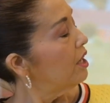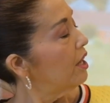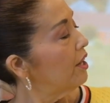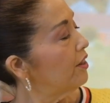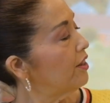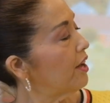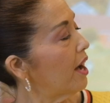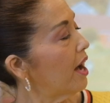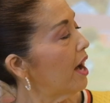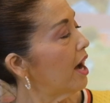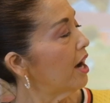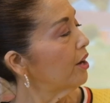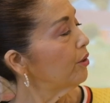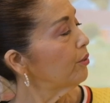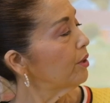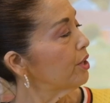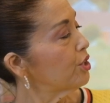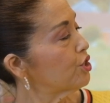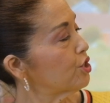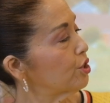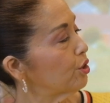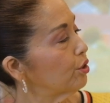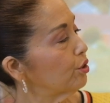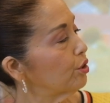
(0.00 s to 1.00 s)
The hungry
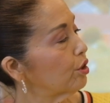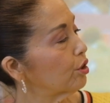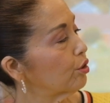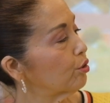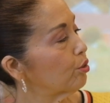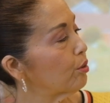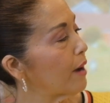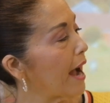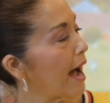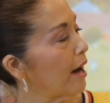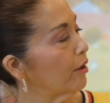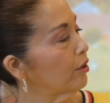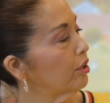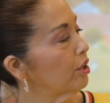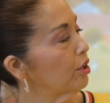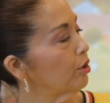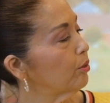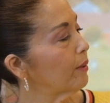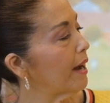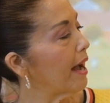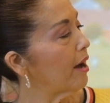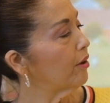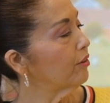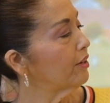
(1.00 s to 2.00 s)
children crowded
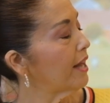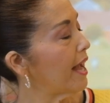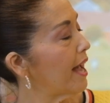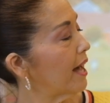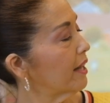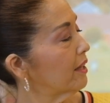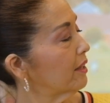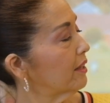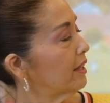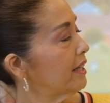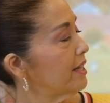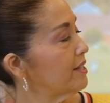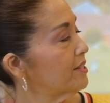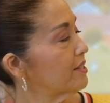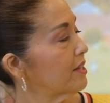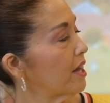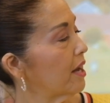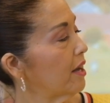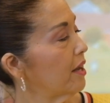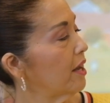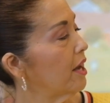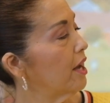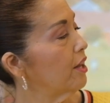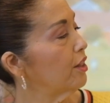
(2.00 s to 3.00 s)
around
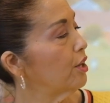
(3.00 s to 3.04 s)
Annalisa.